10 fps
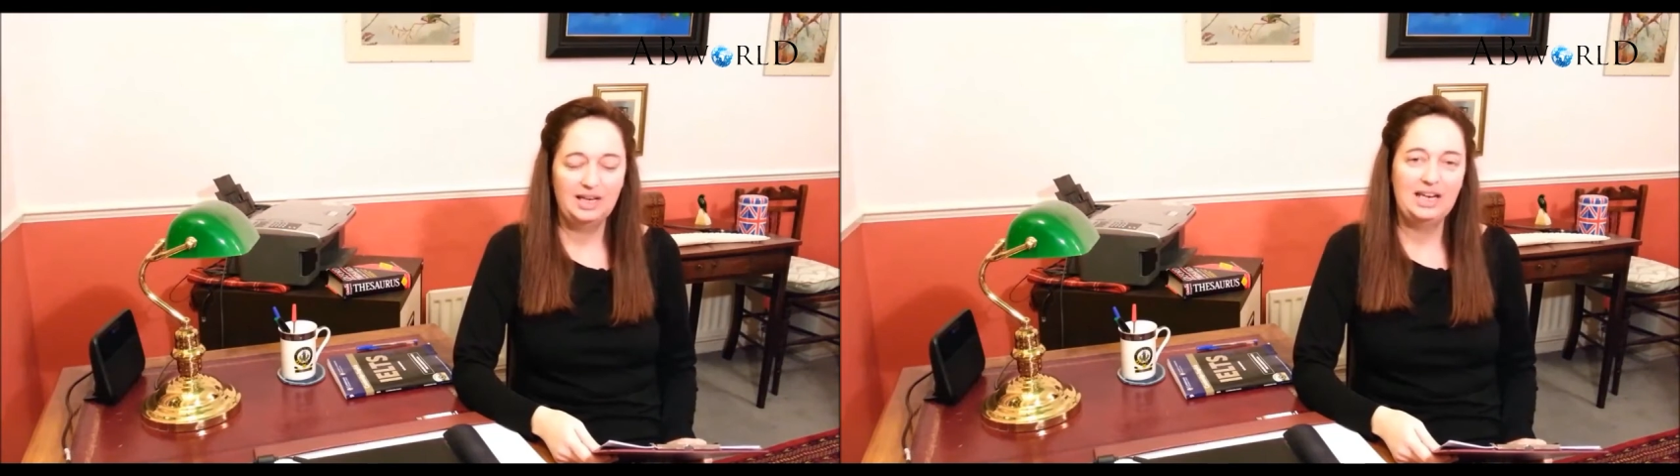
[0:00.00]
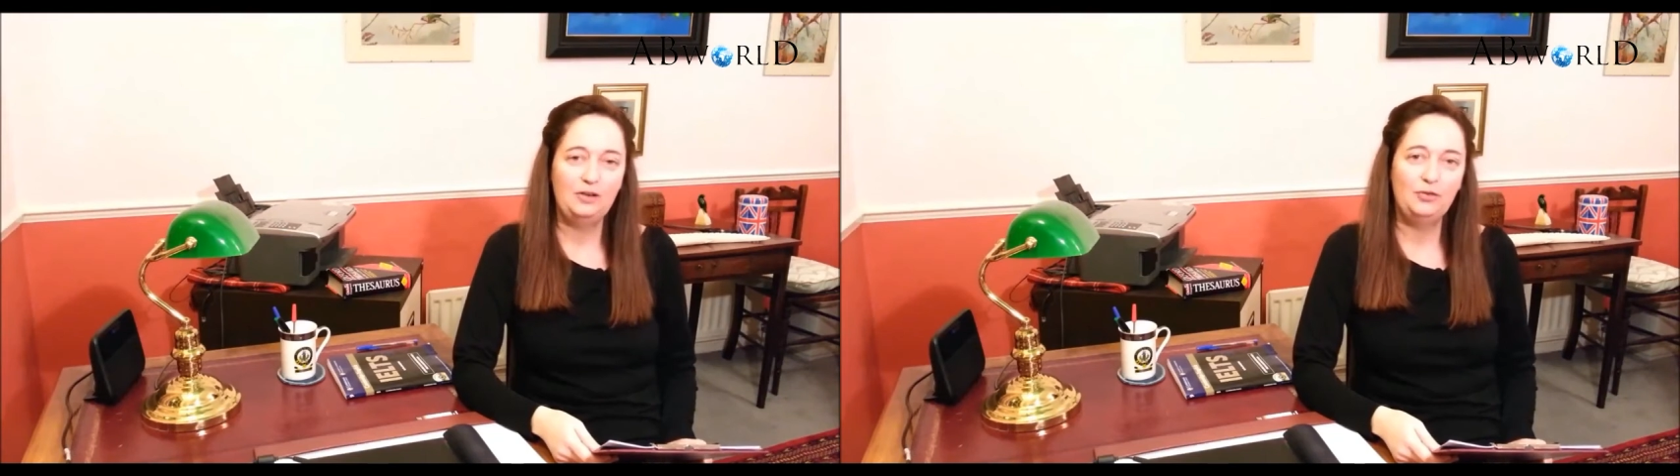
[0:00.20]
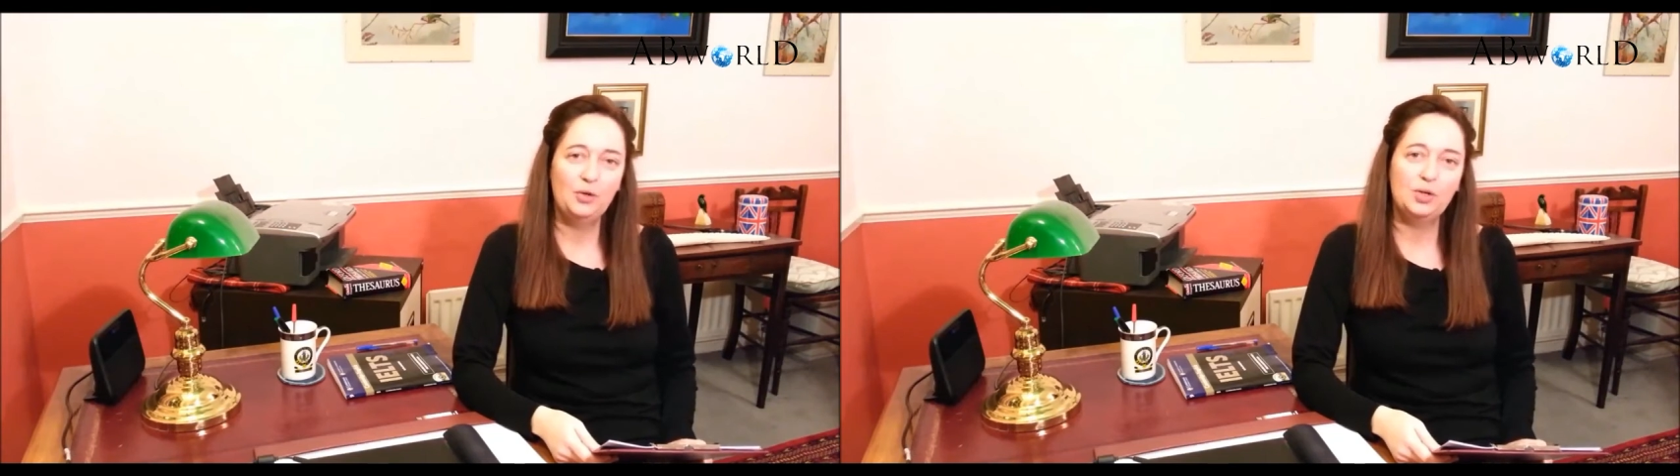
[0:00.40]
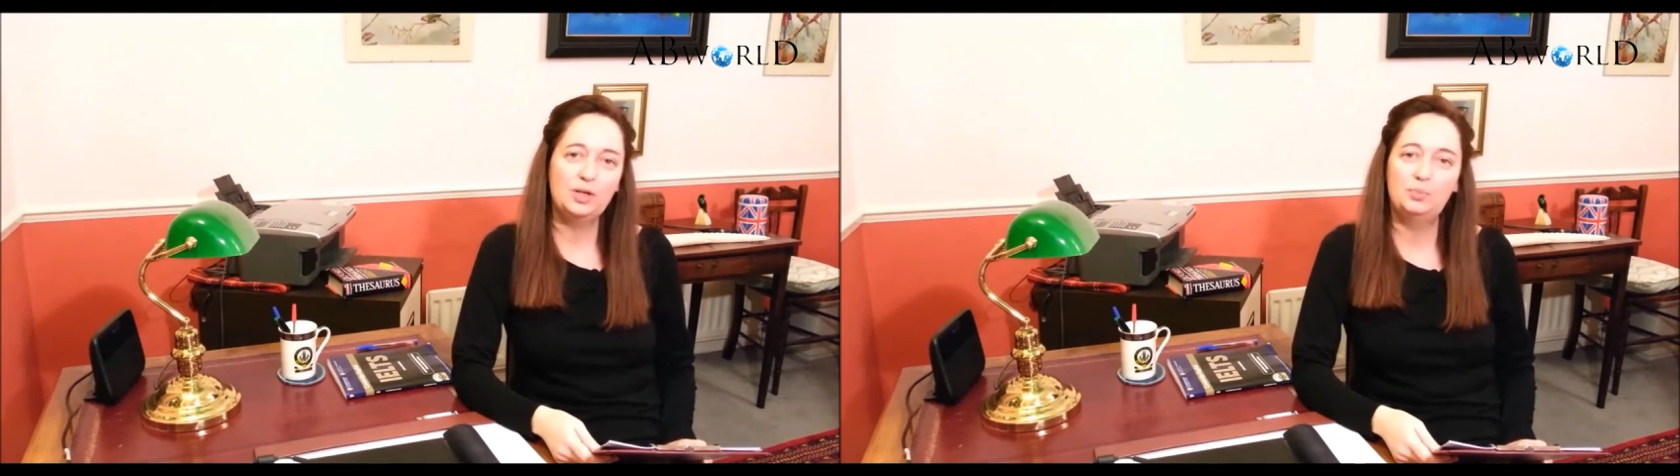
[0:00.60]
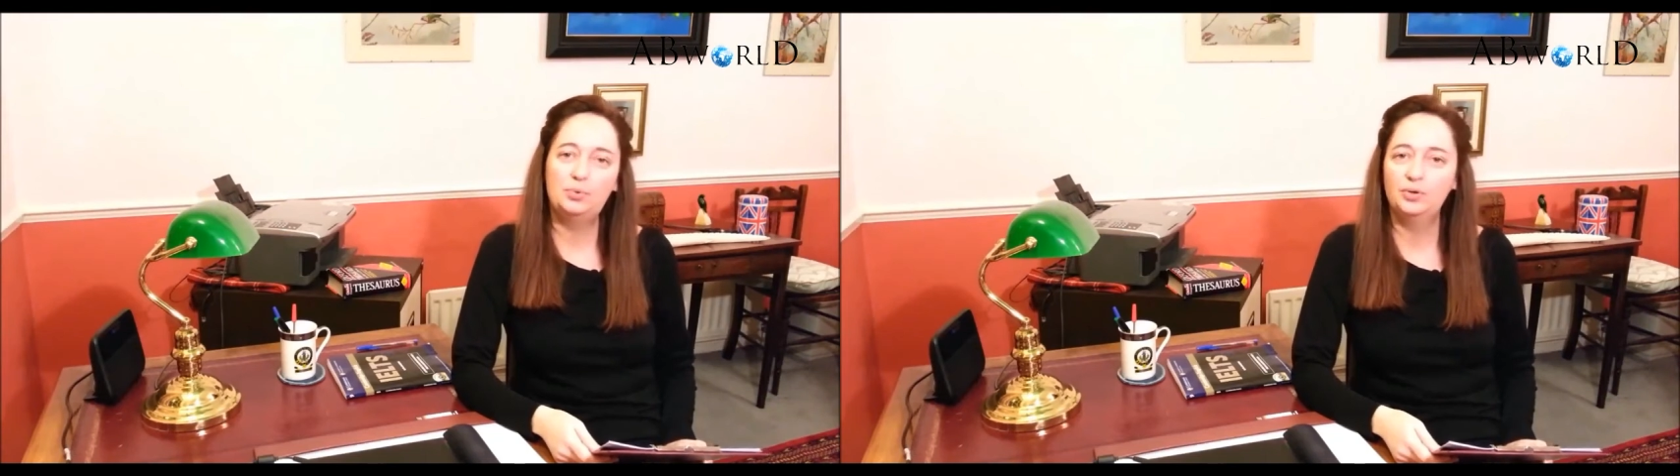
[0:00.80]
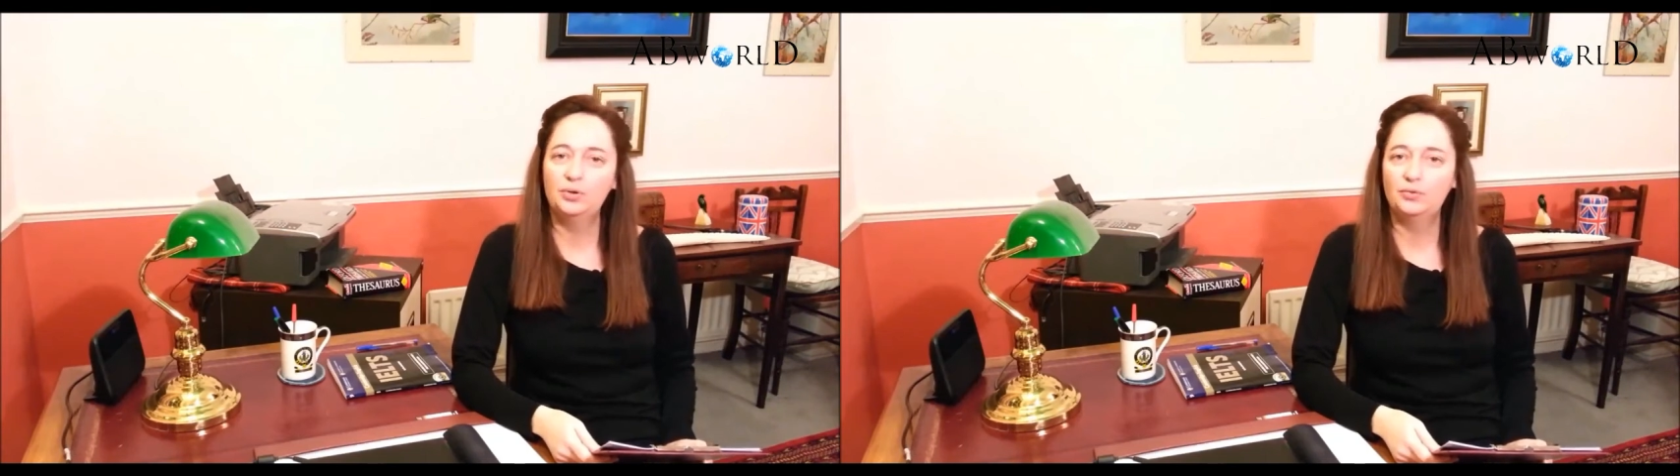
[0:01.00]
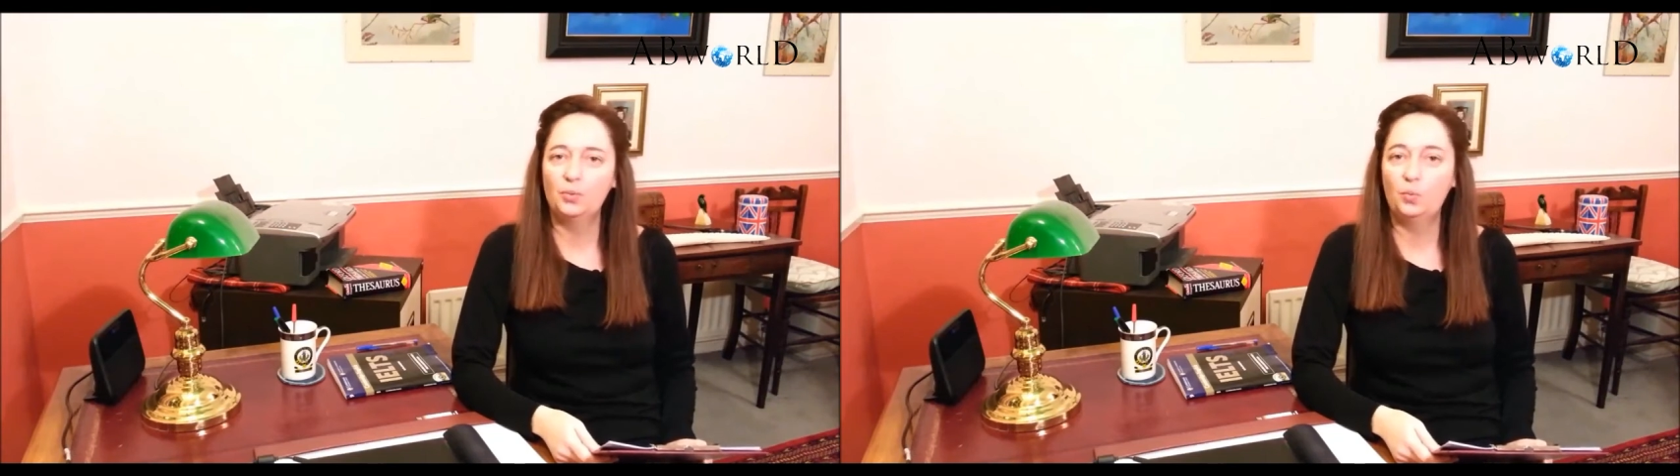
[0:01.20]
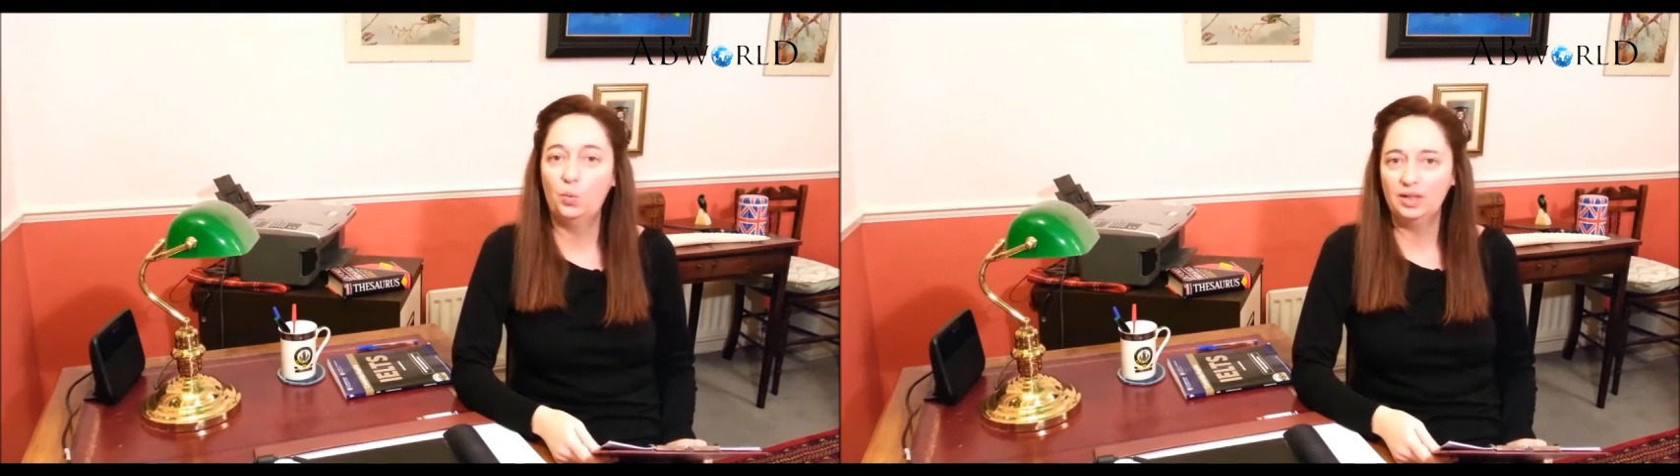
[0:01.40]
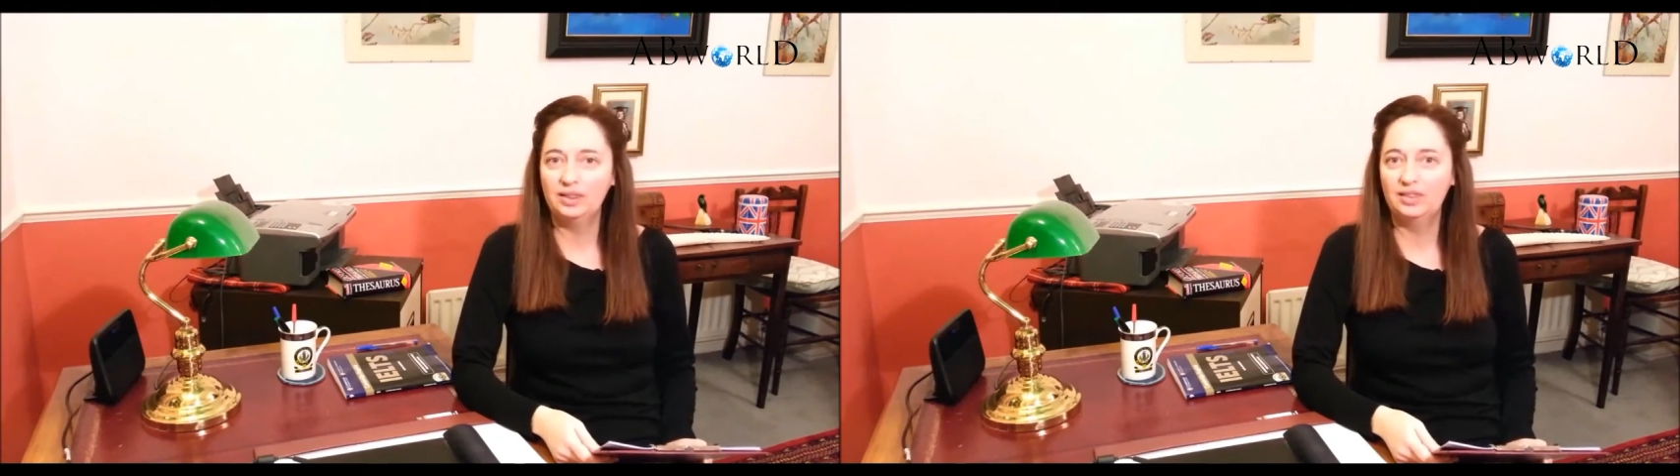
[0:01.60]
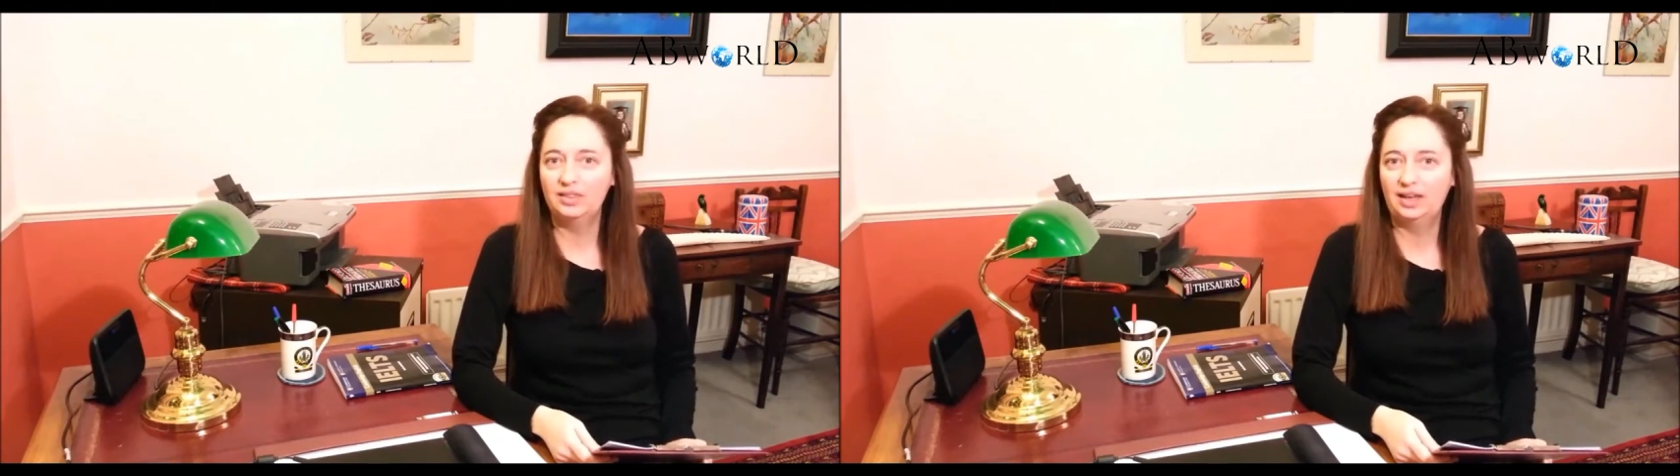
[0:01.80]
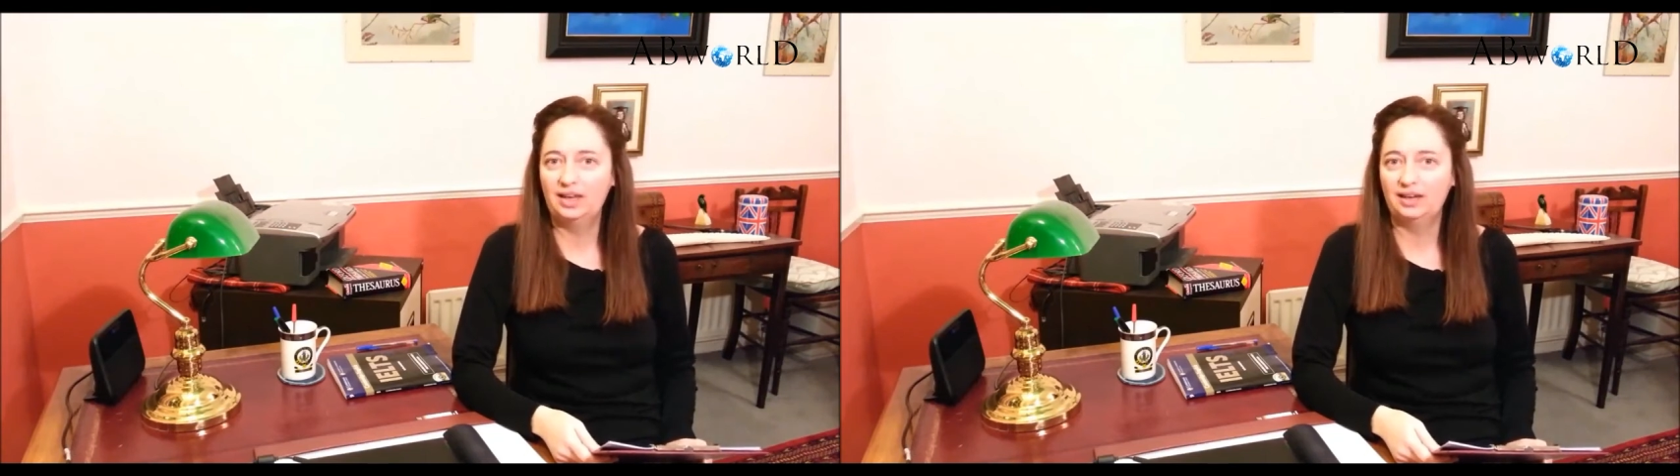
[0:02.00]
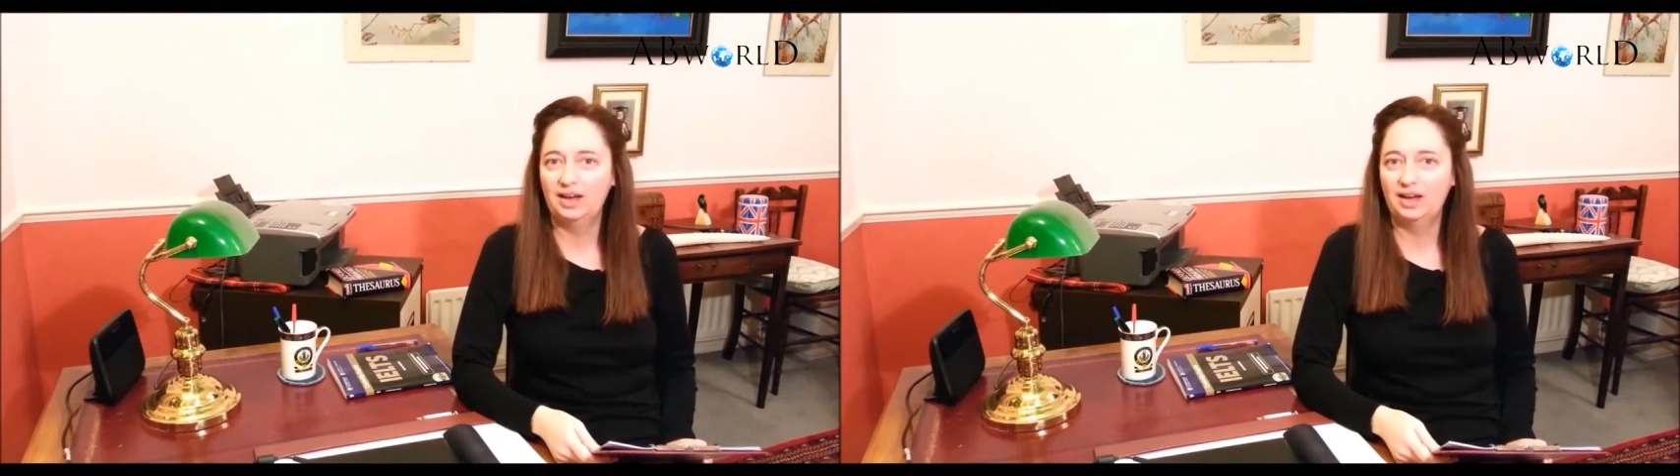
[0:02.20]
If you could improve one thing